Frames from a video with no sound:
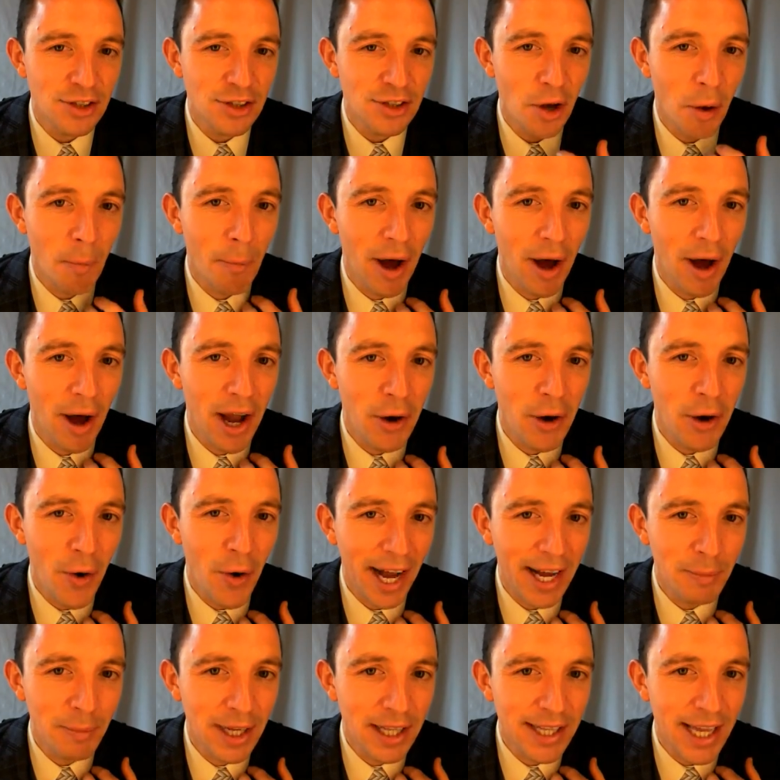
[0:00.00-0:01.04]
So my
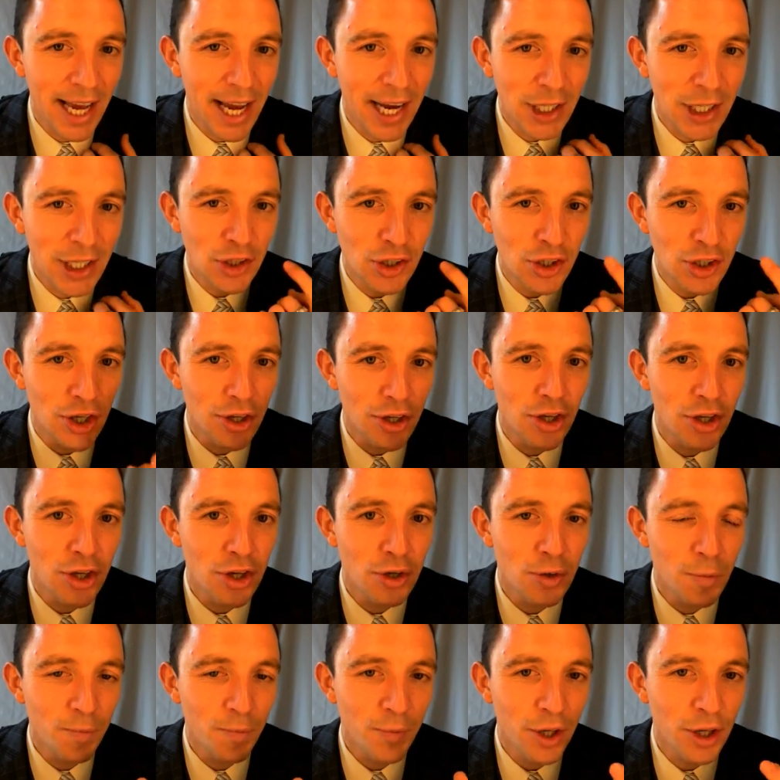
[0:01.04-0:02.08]
recommendation to
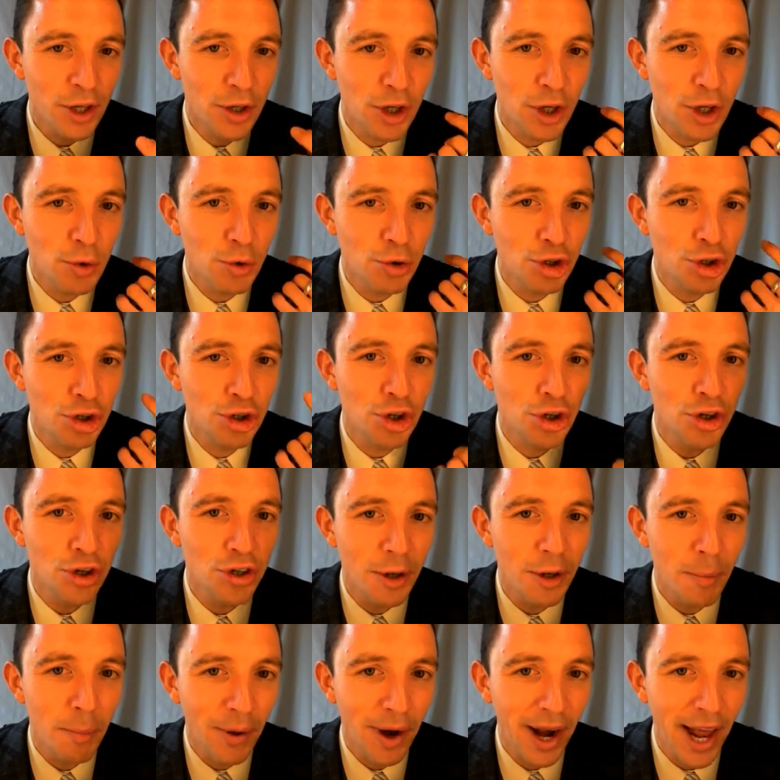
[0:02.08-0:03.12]
you, you
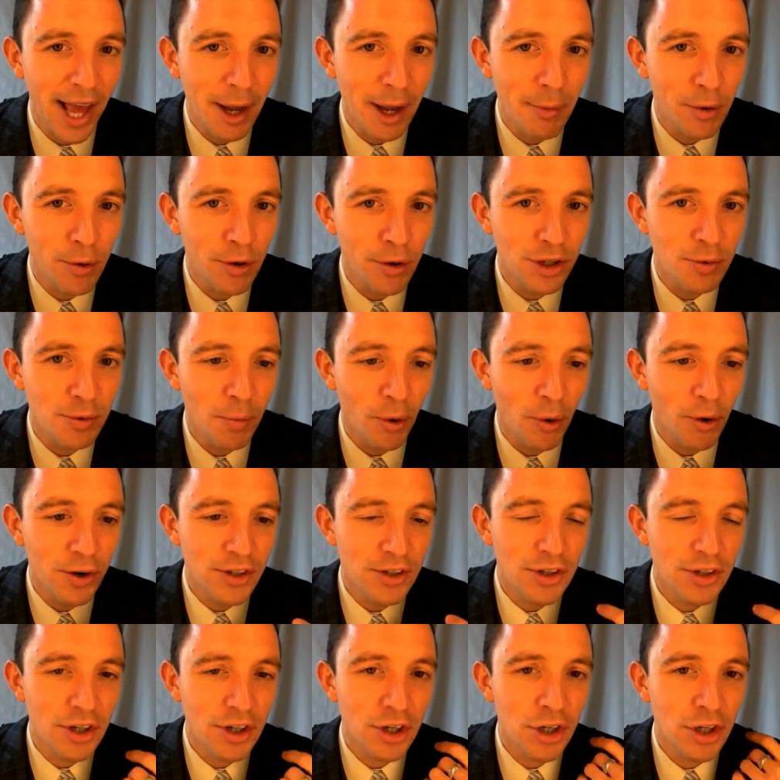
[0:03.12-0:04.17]
should play more sports.